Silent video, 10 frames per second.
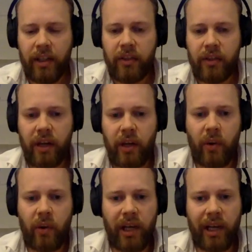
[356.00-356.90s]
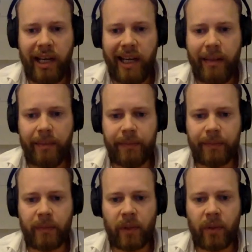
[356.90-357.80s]
So
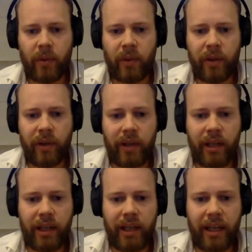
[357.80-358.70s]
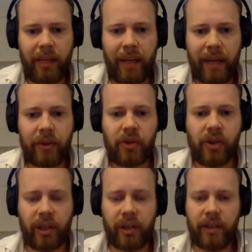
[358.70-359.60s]
we're about to
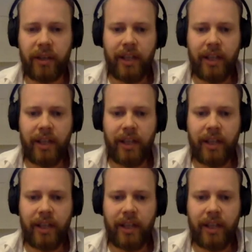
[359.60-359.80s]
start.